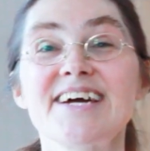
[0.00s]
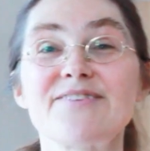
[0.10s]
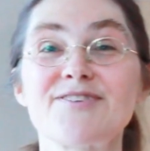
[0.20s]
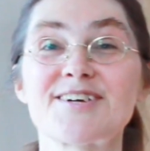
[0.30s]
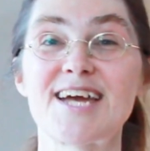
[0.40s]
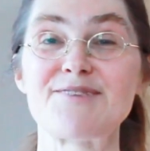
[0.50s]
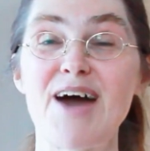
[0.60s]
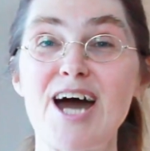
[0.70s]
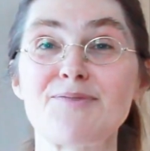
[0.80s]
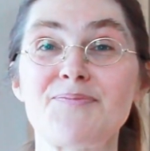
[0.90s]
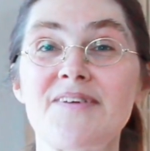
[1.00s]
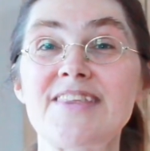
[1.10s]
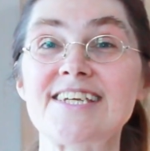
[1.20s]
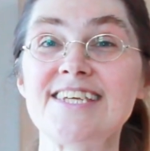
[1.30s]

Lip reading: if you come up with a